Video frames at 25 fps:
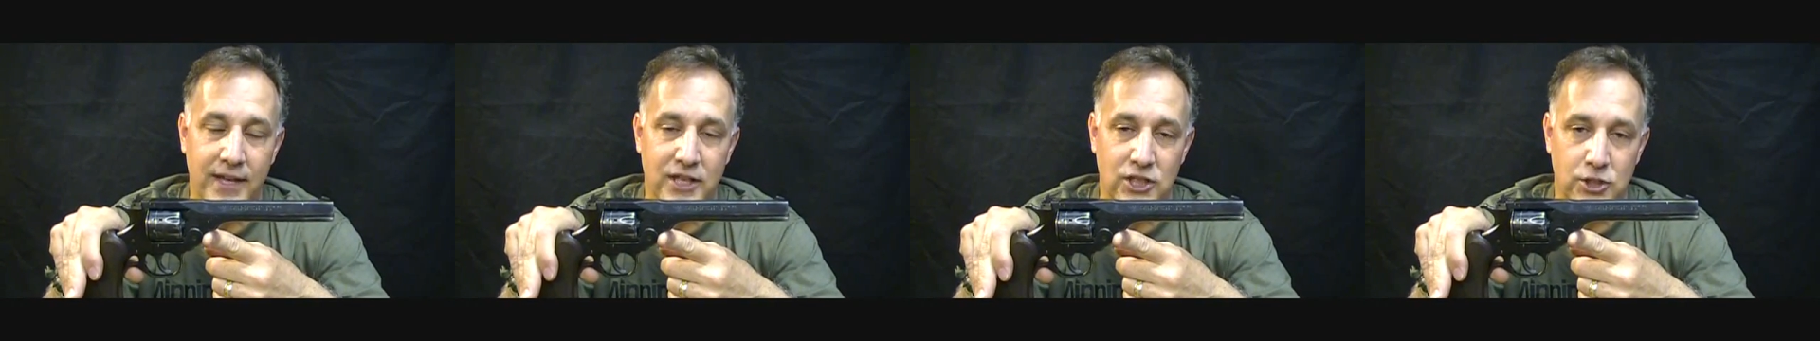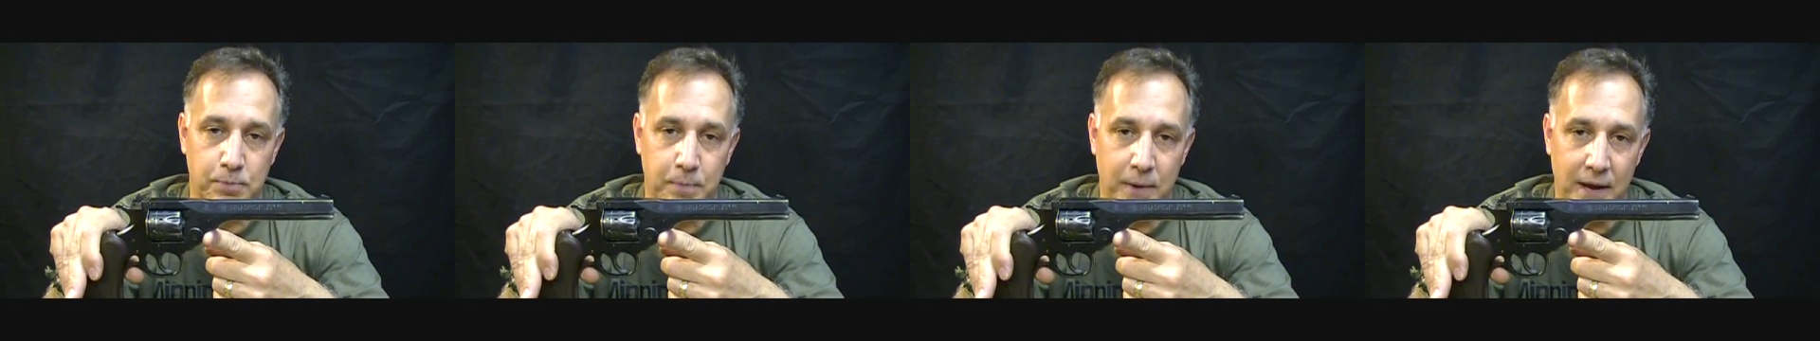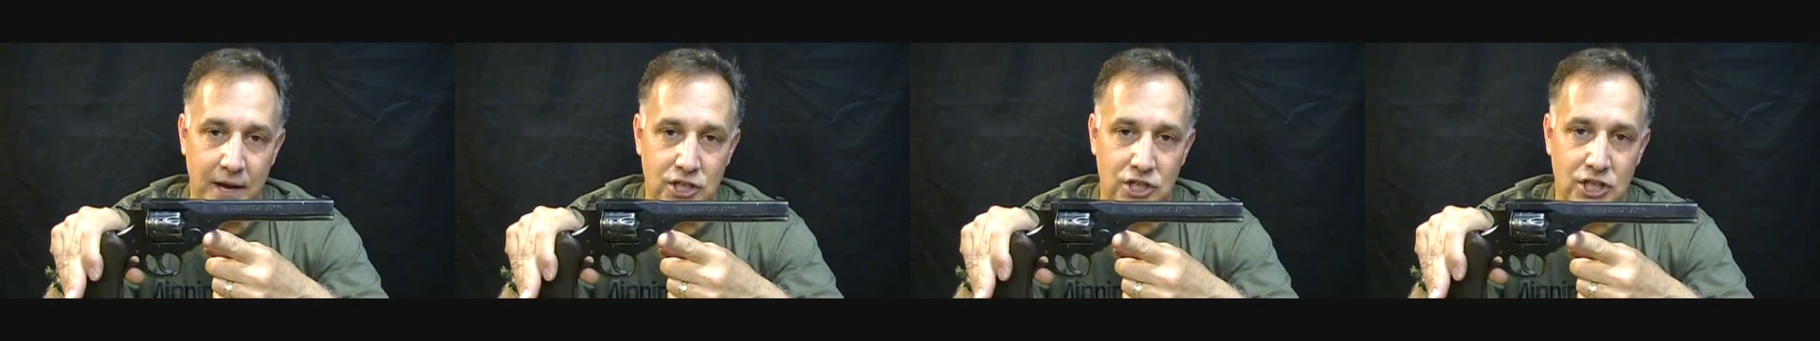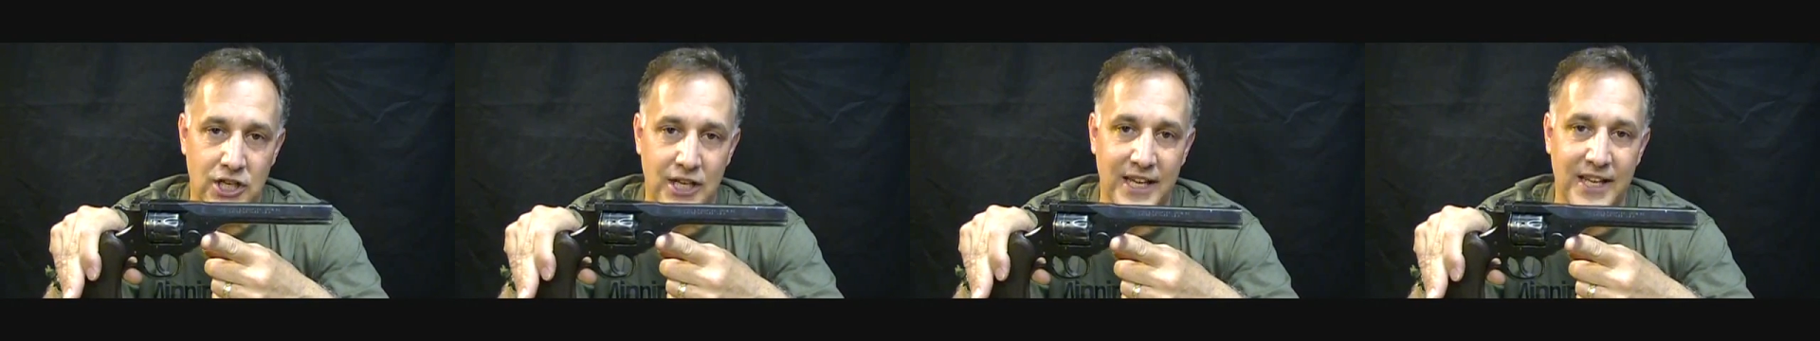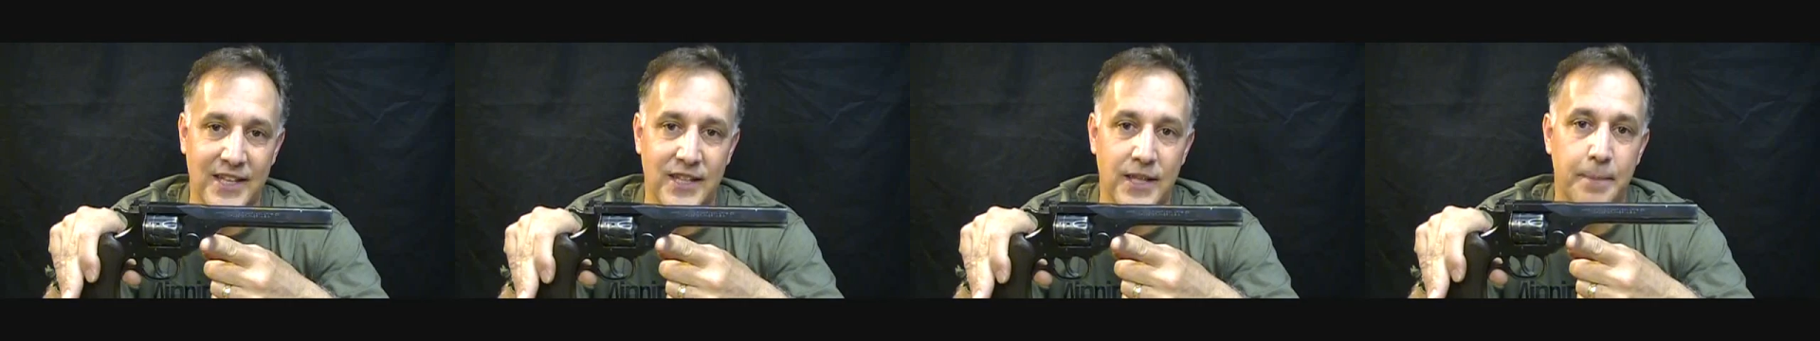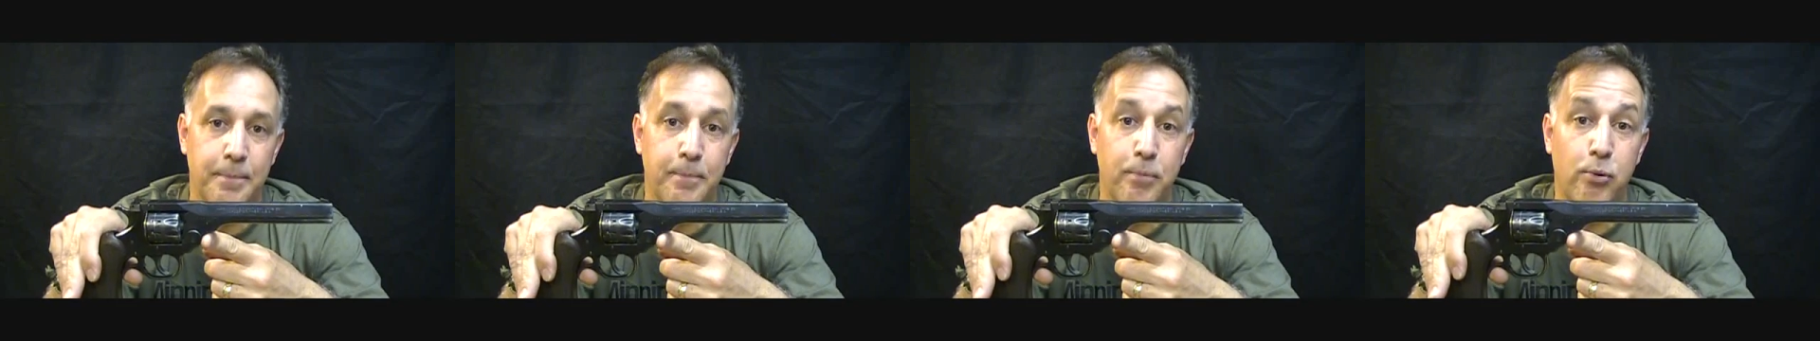especially
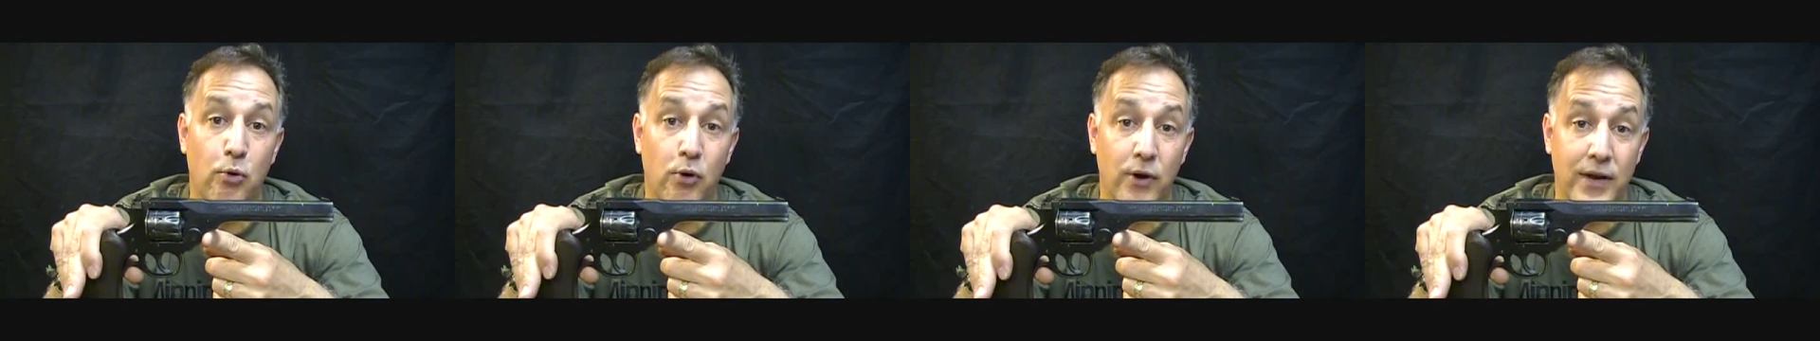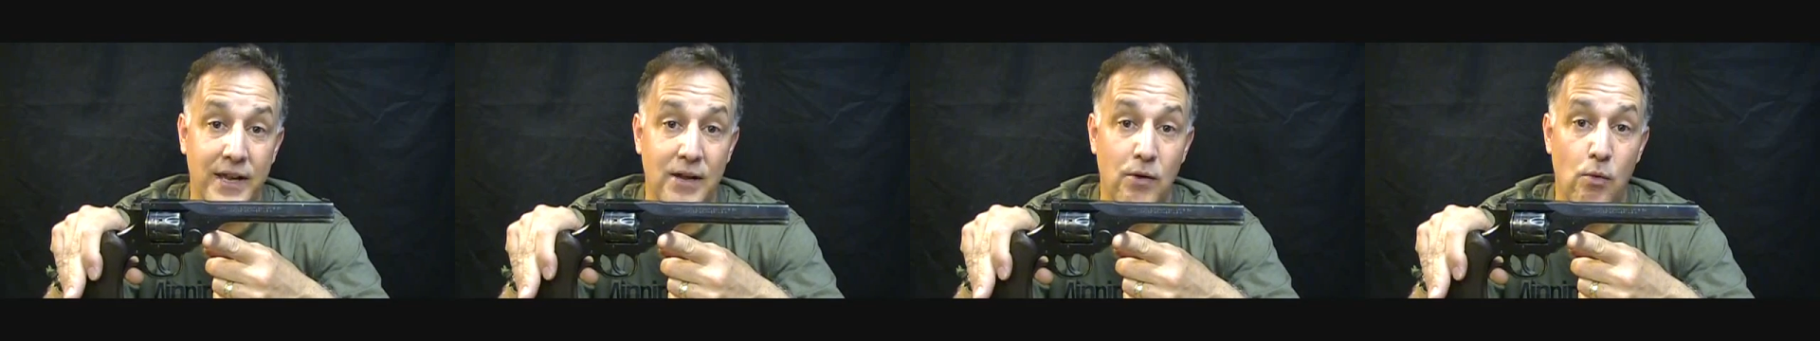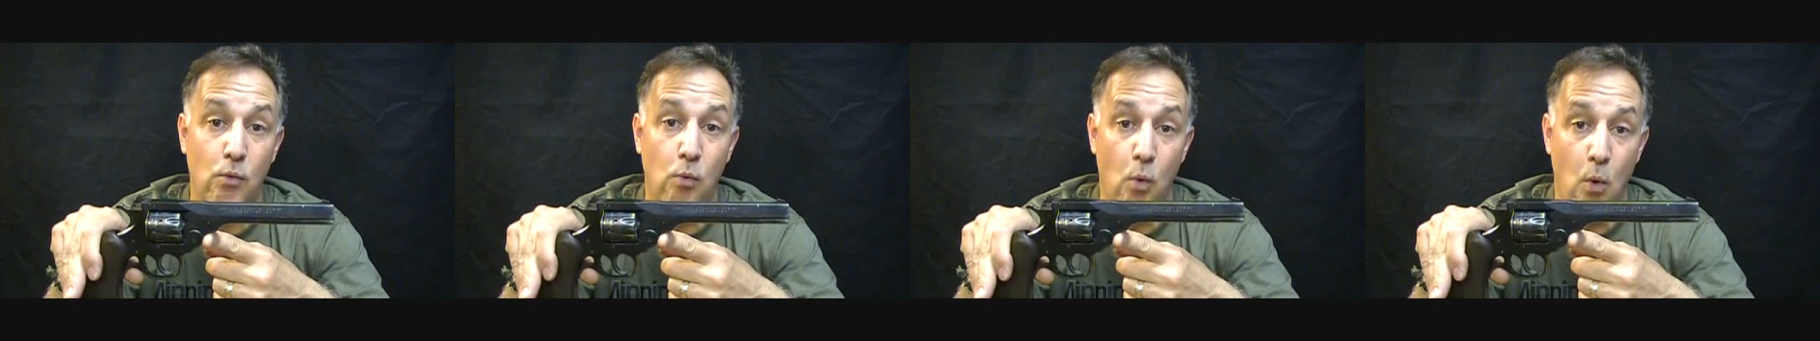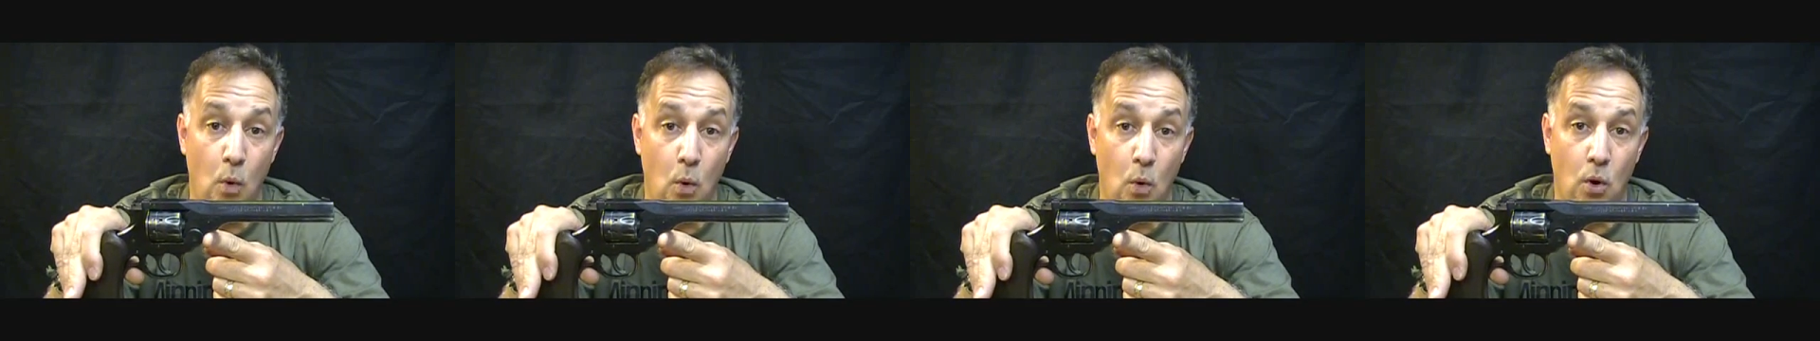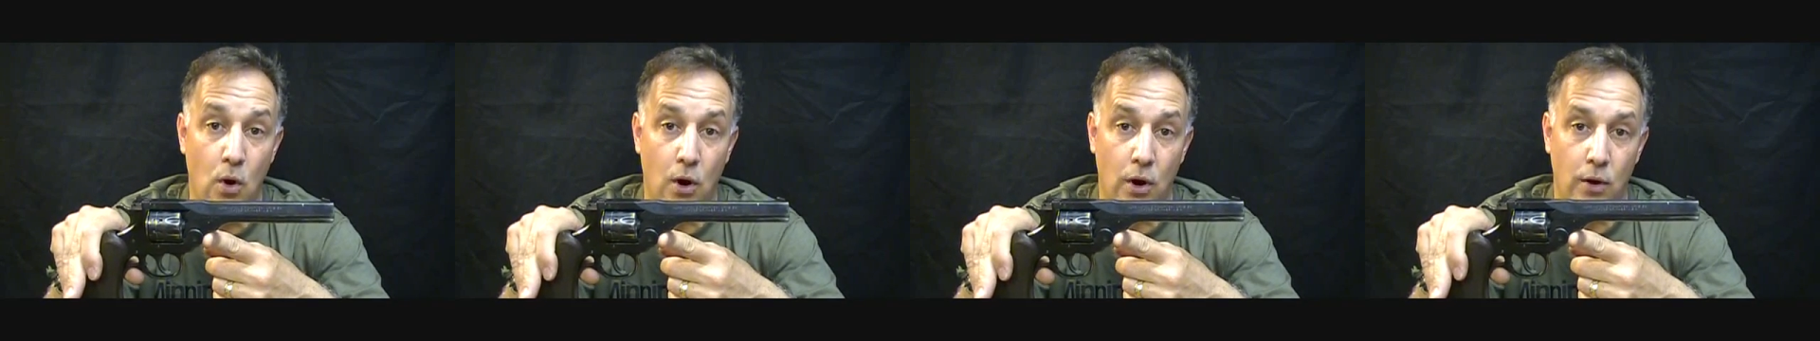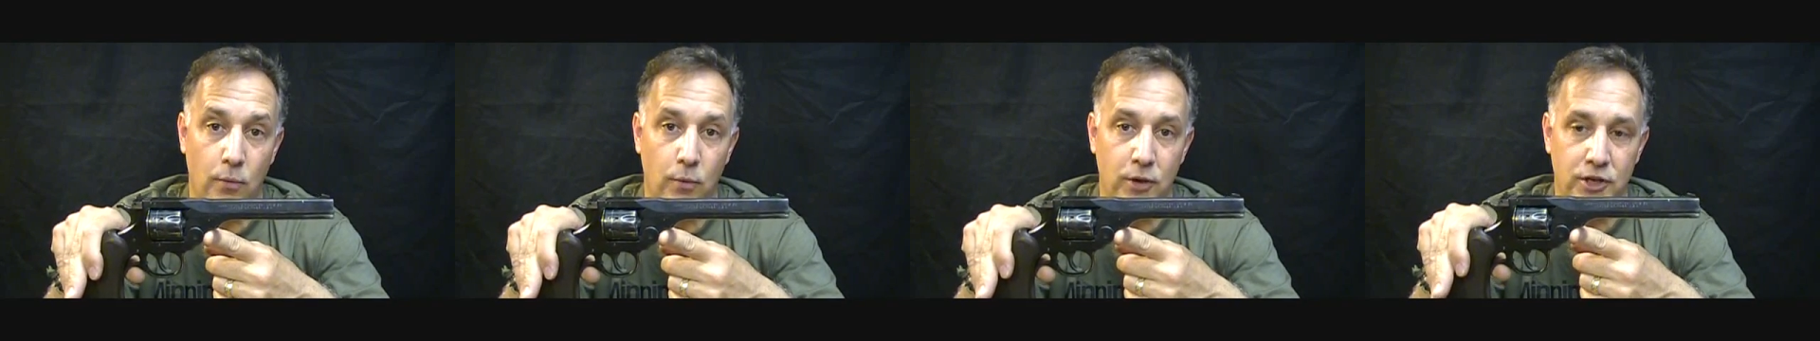in the pre-war,